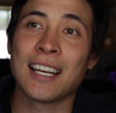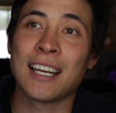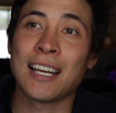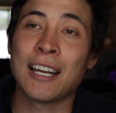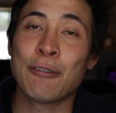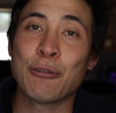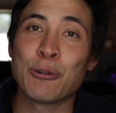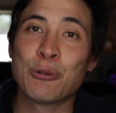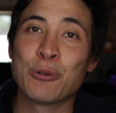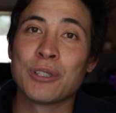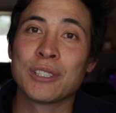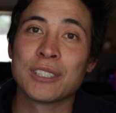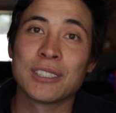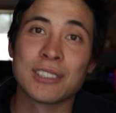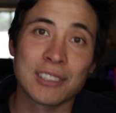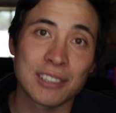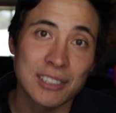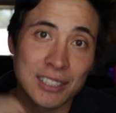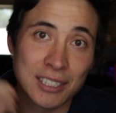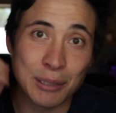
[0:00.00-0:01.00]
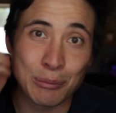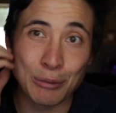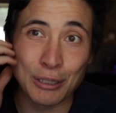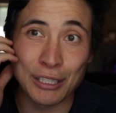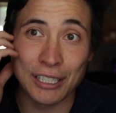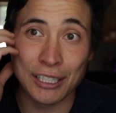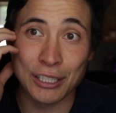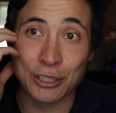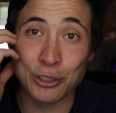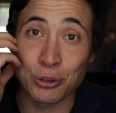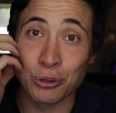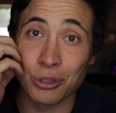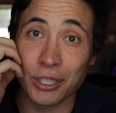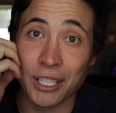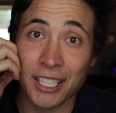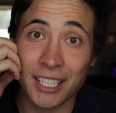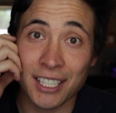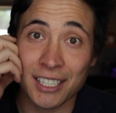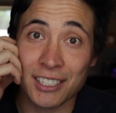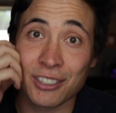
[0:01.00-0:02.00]
everyone seemed to
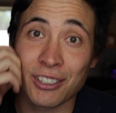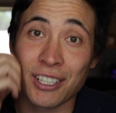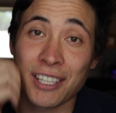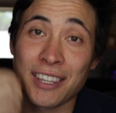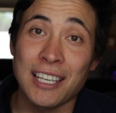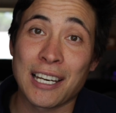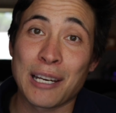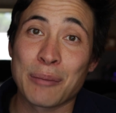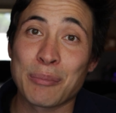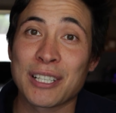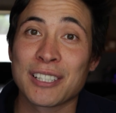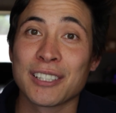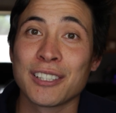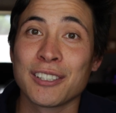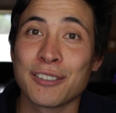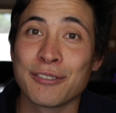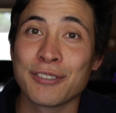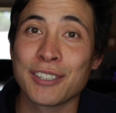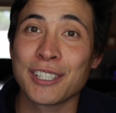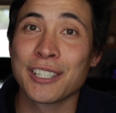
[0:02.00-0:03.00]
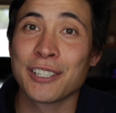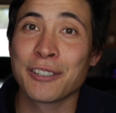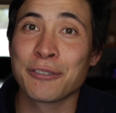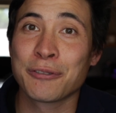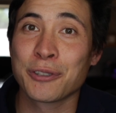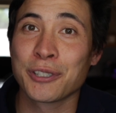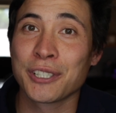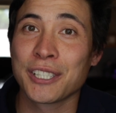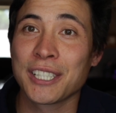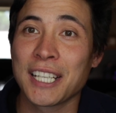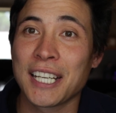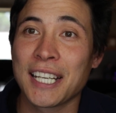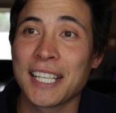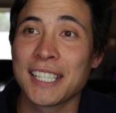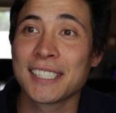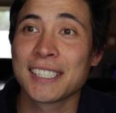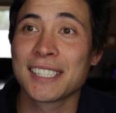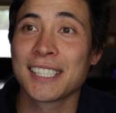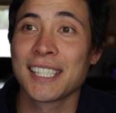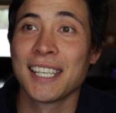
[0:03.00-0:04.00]
enjoy it, so I thought I'd make a little video for you
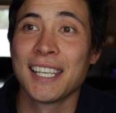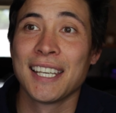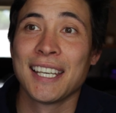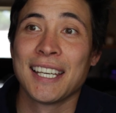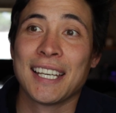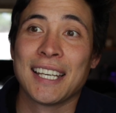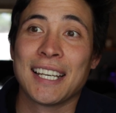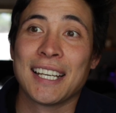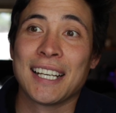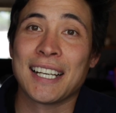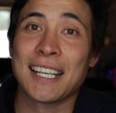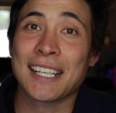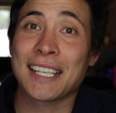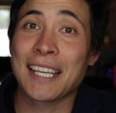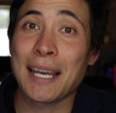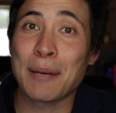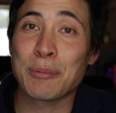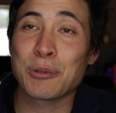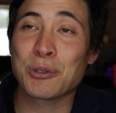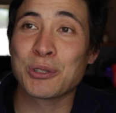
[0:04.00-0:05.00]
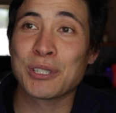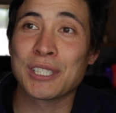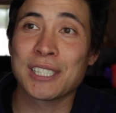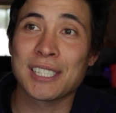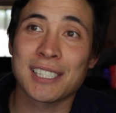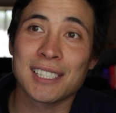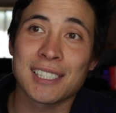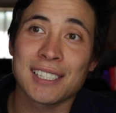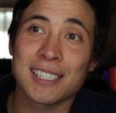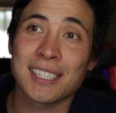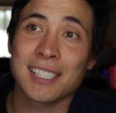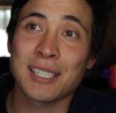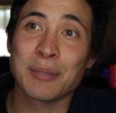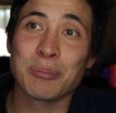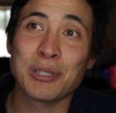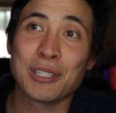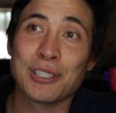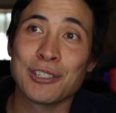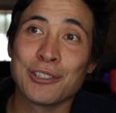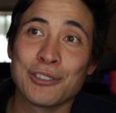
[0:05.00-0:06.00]
guys. Camtwist
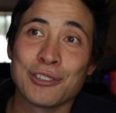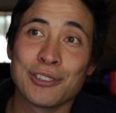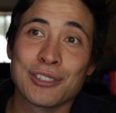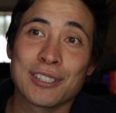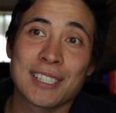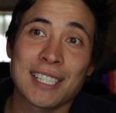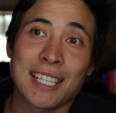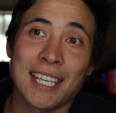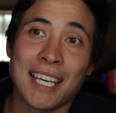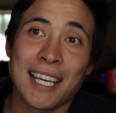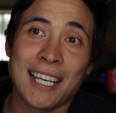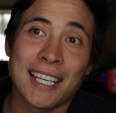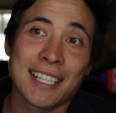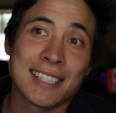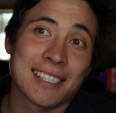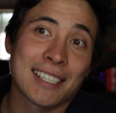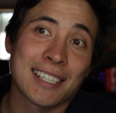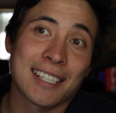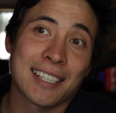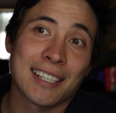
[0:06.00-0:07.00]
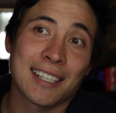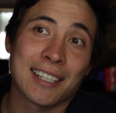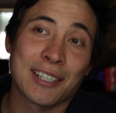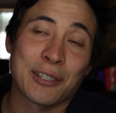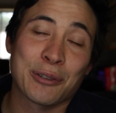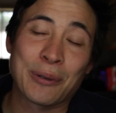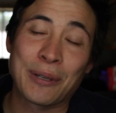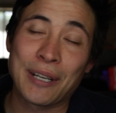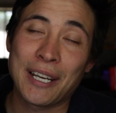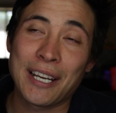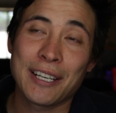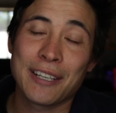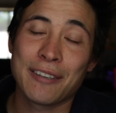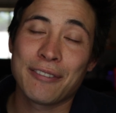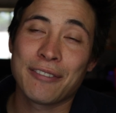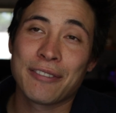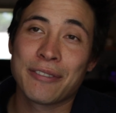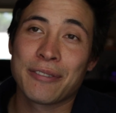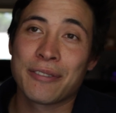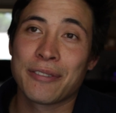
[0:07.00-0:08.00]
can be used as a
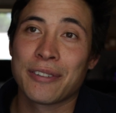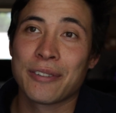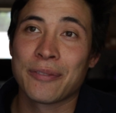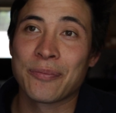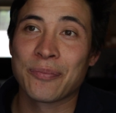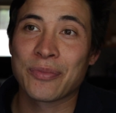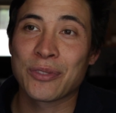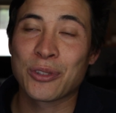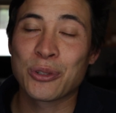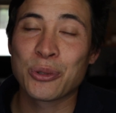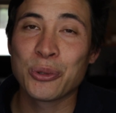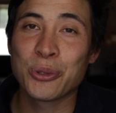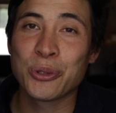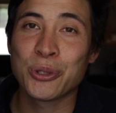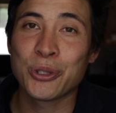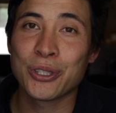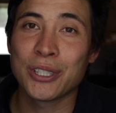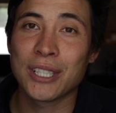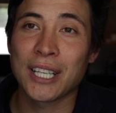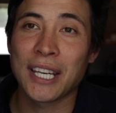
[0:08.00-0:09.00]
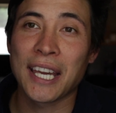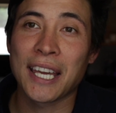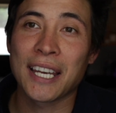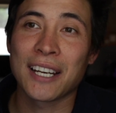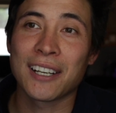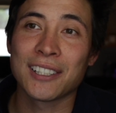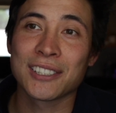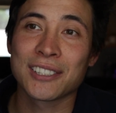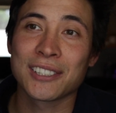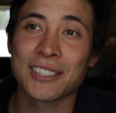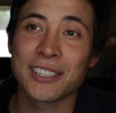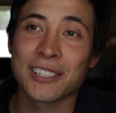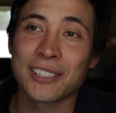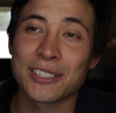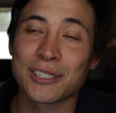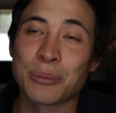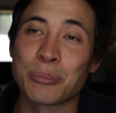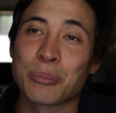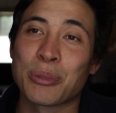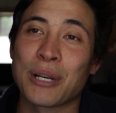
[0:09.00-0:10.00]
creative tool, and also
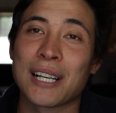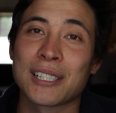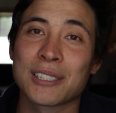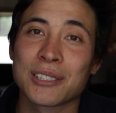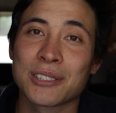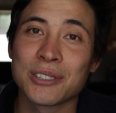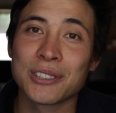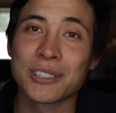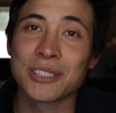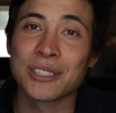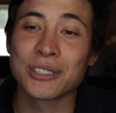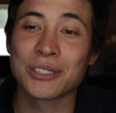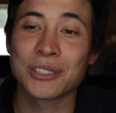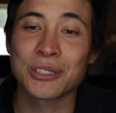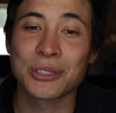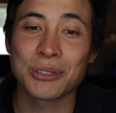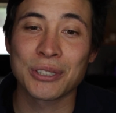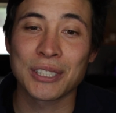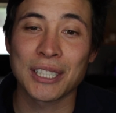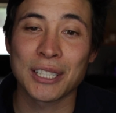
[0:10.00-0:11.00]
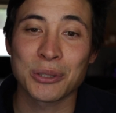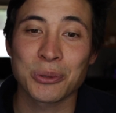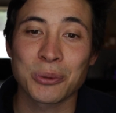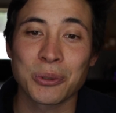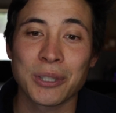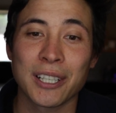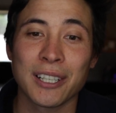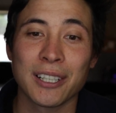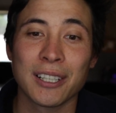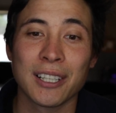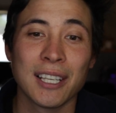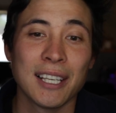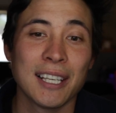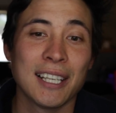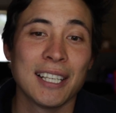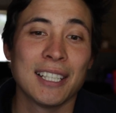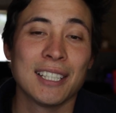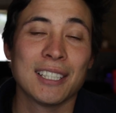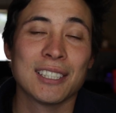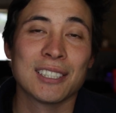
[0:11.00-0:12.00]
there's some practical use to it as well.
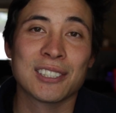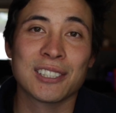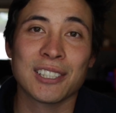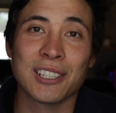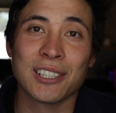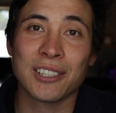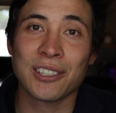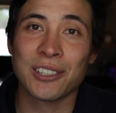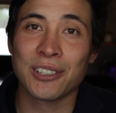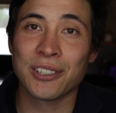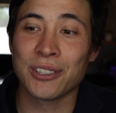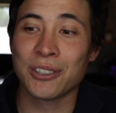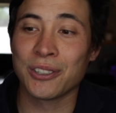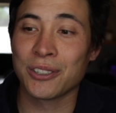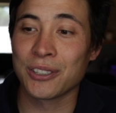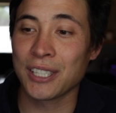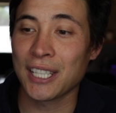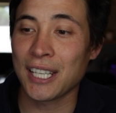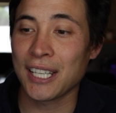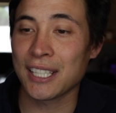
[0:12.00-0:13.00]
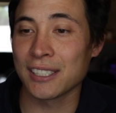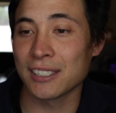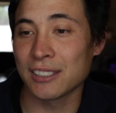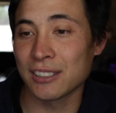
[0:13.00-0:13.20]
So yeah.